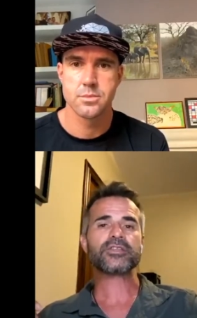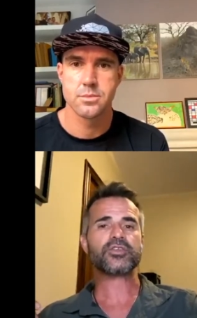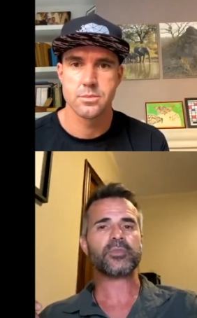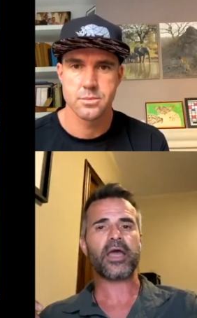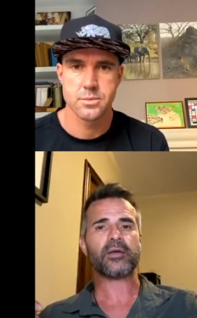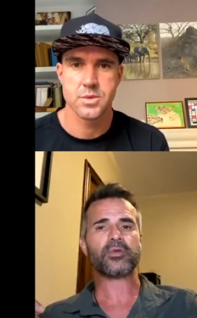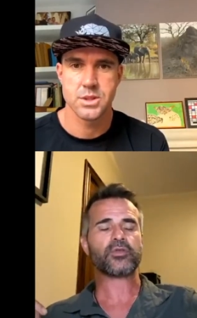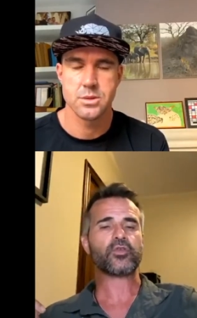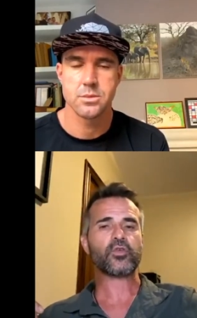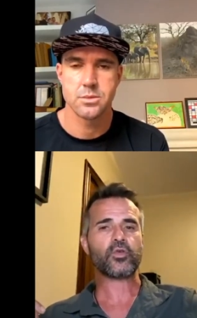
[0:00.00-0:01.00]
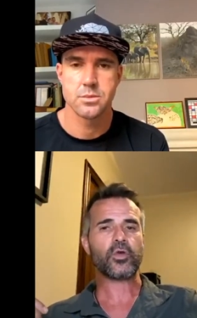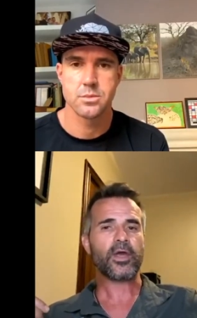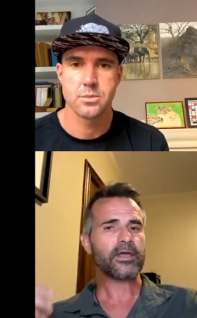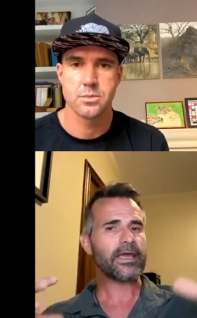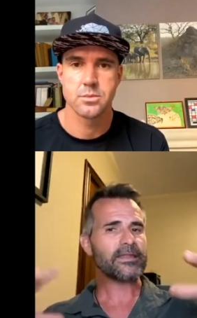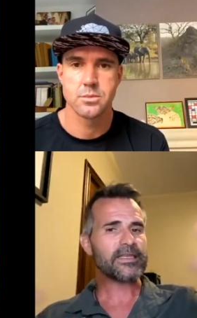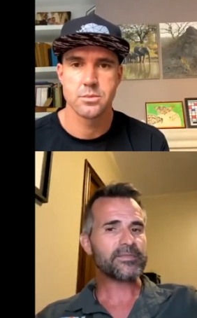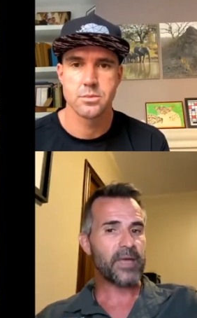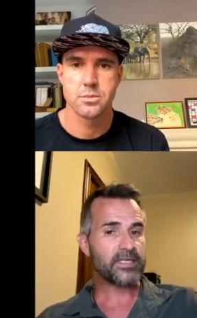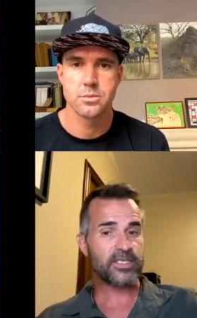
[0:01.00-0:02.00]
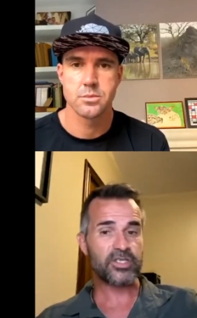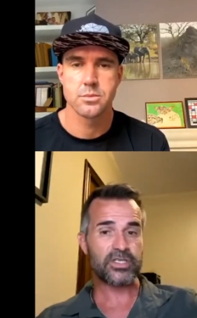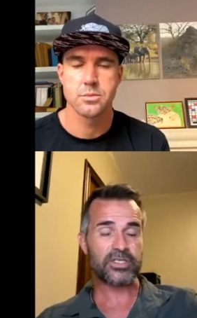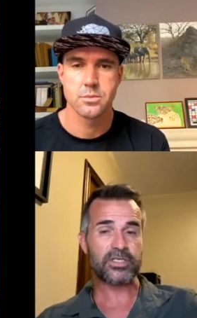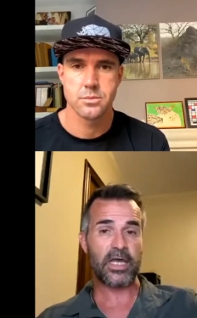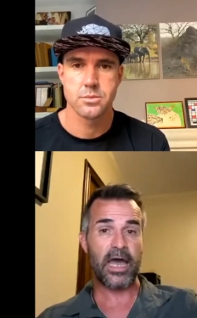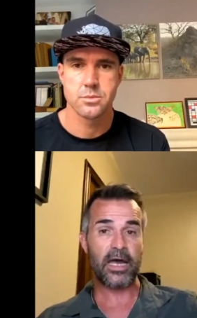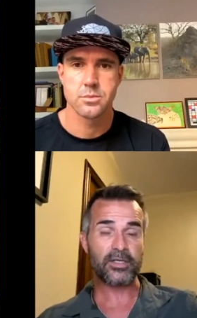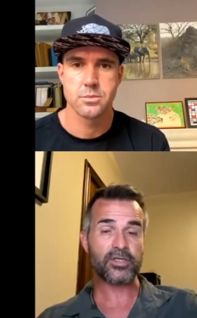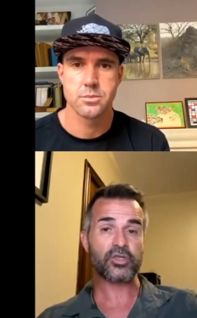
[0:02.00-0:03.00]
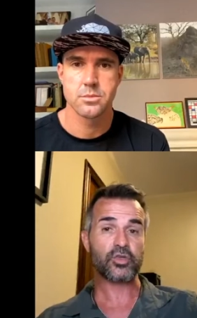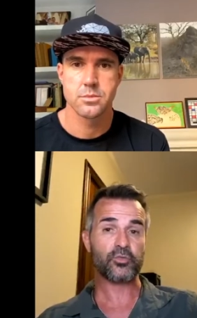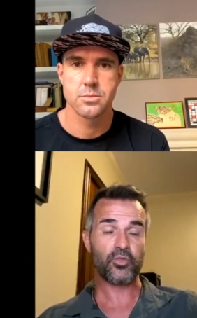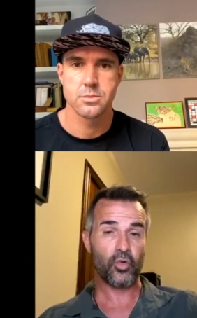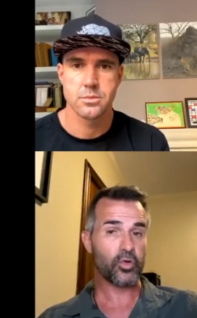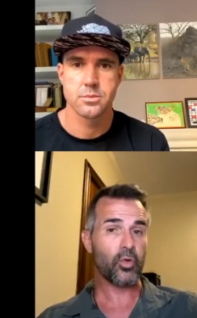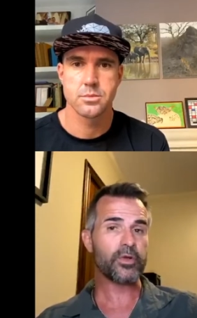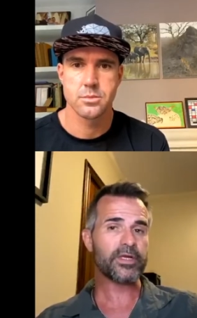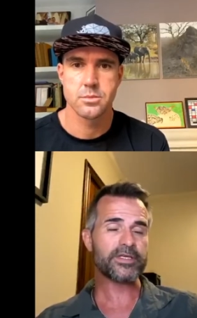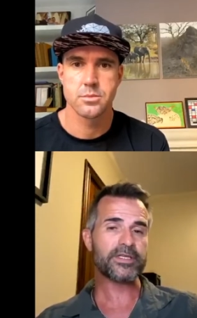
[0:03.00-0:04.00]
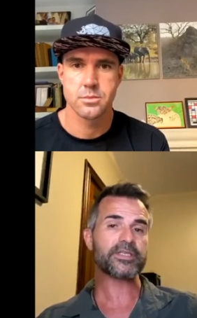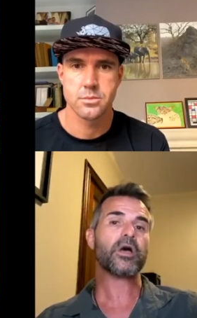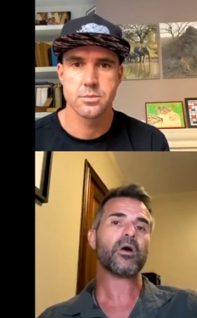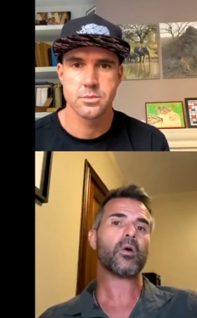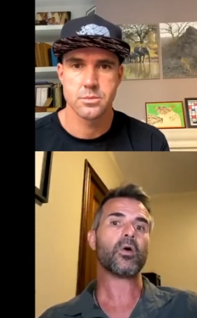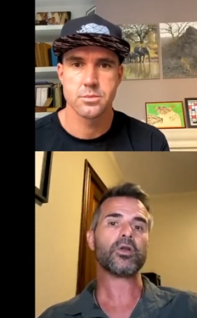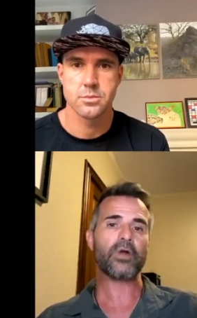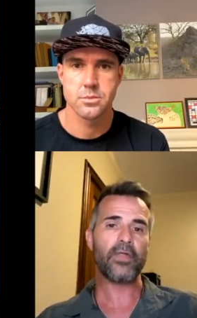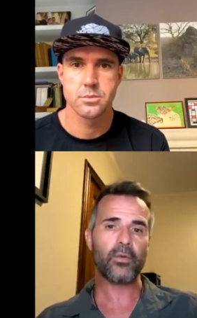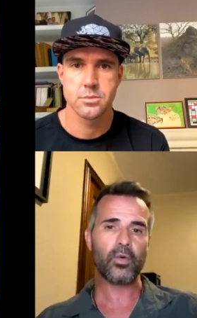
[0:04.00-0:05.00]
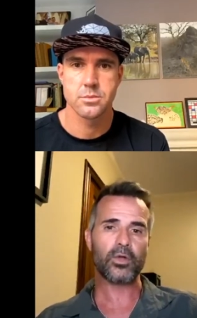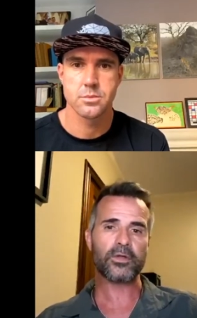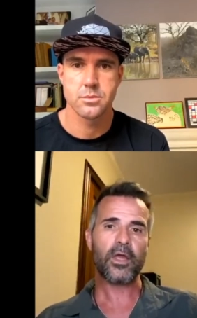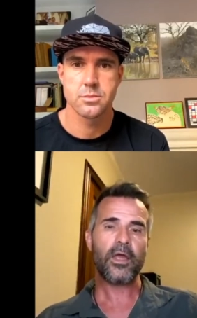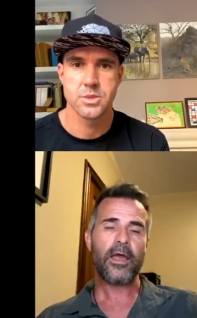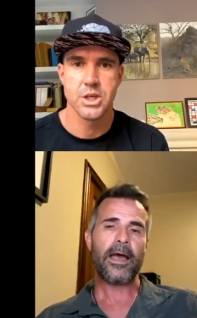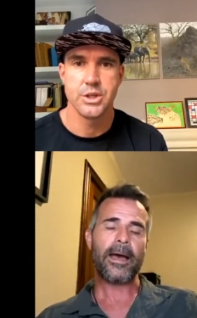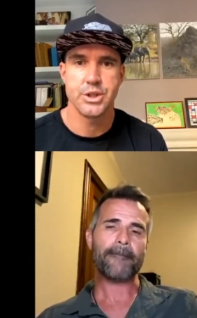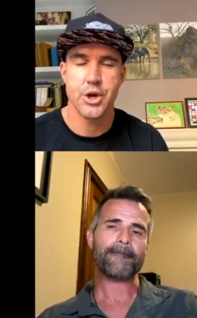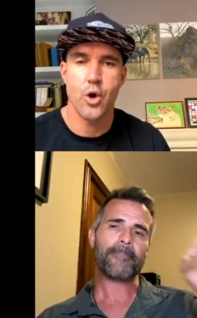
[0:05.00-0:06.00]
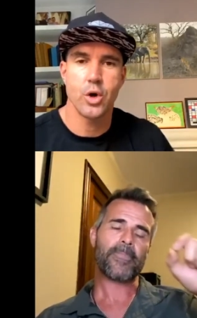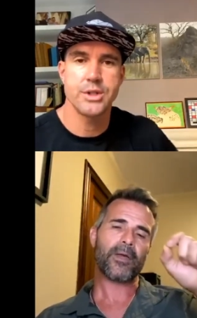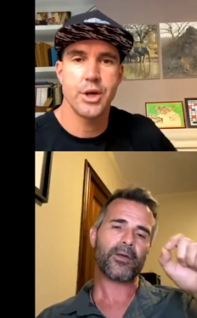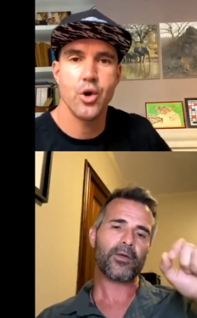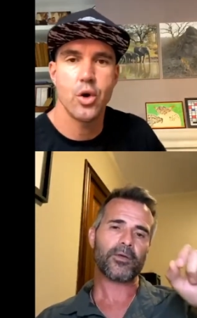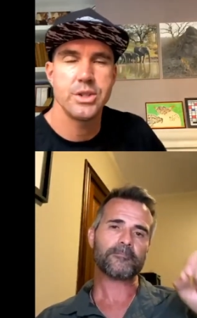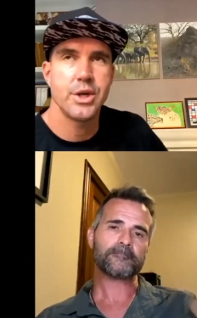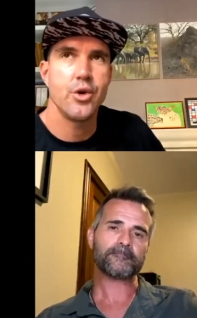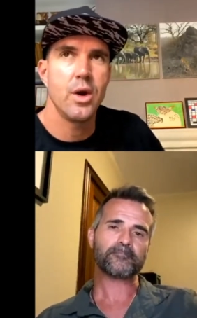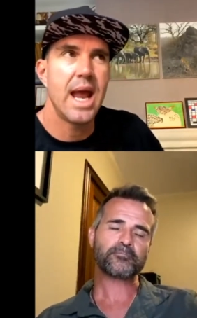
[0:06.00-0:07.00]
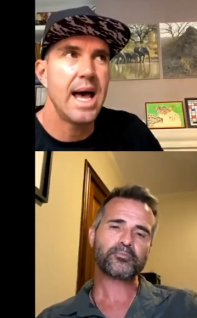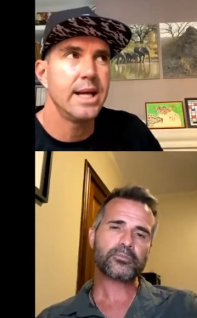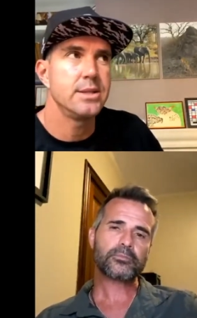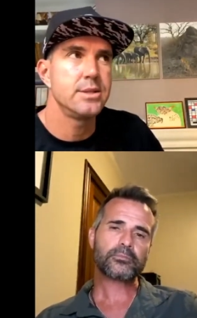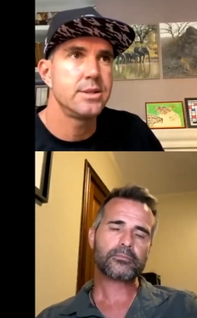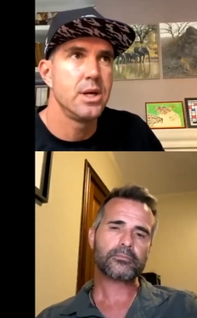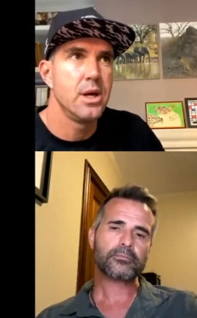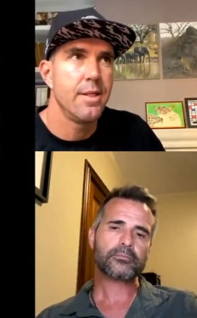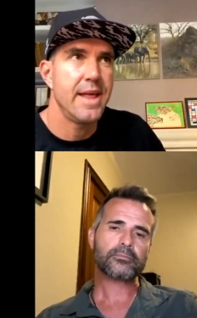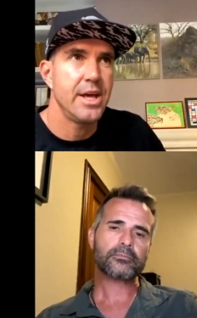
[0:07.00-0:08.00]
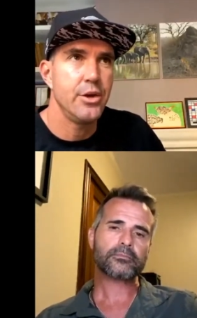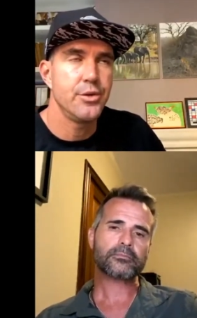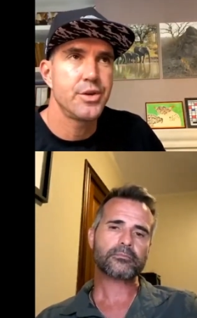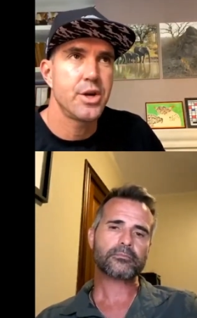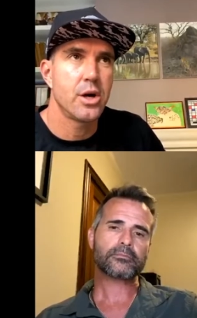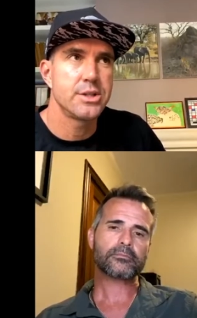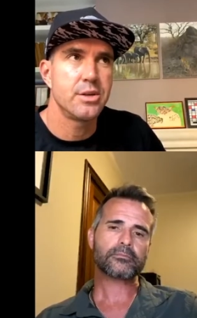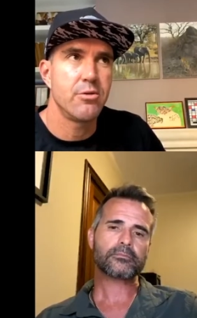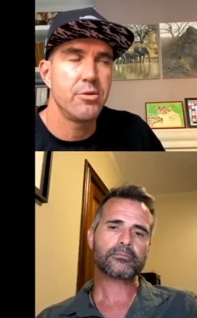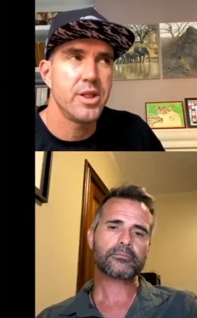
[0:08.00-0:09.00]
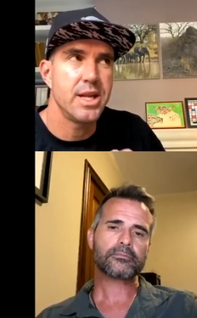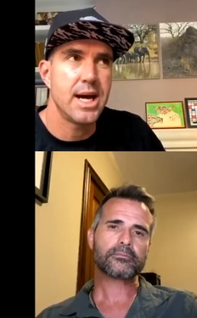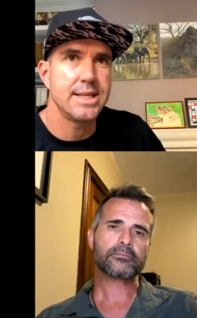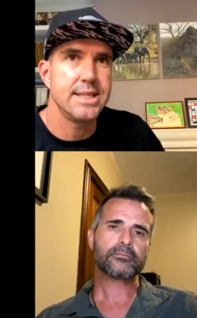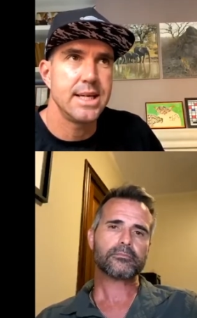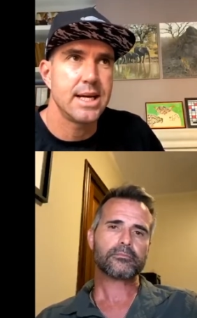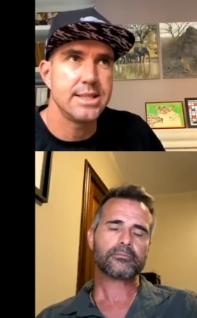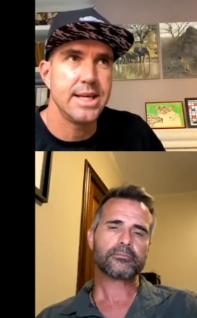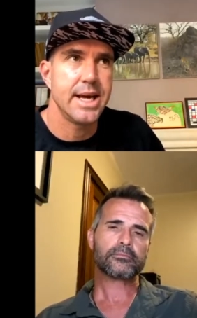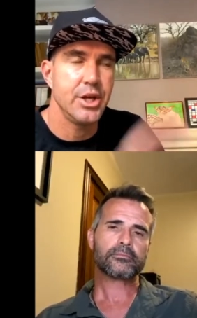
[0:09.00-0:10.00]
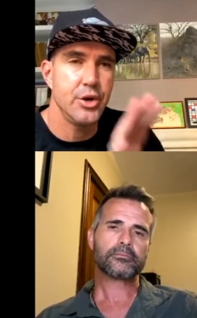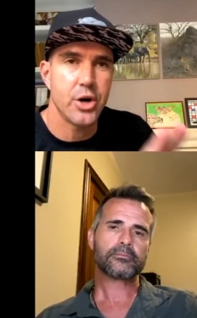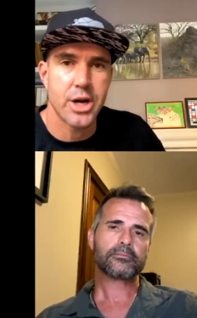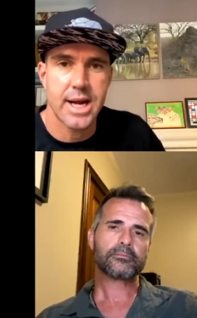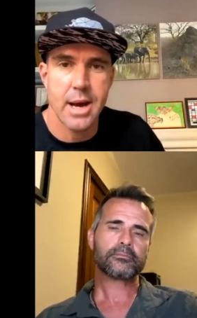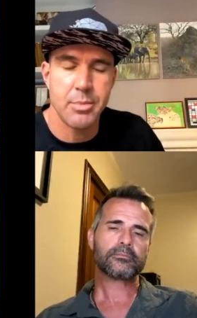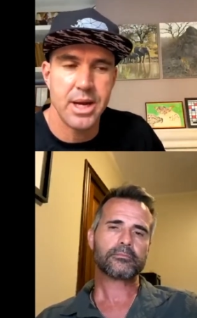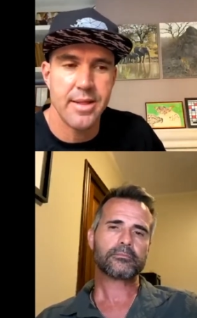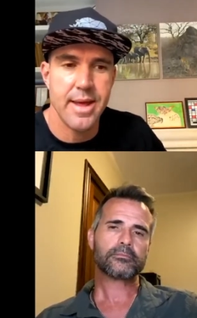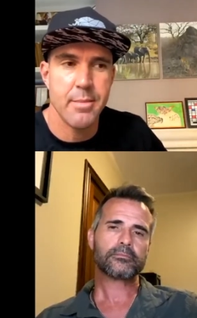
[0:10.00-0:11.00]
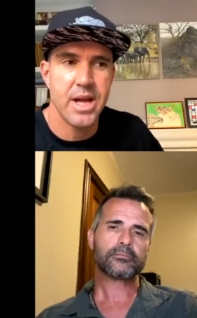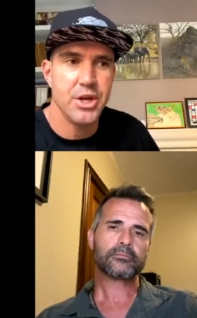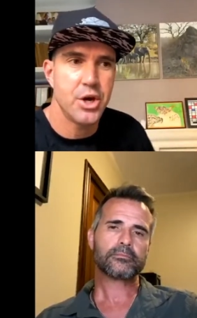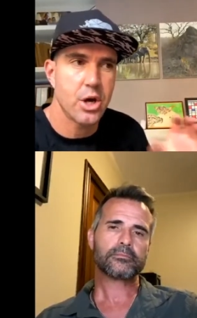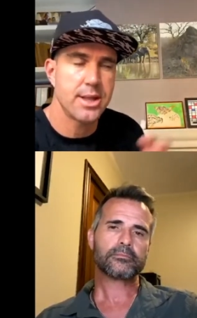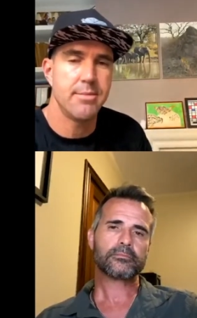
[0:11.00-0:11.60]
Speaker 1: be able to get these messages out to broader audiences all around the world. Um, so your
Speaker 2: so your so your lions that you started off with in 1998, you got a couple of them, and you got them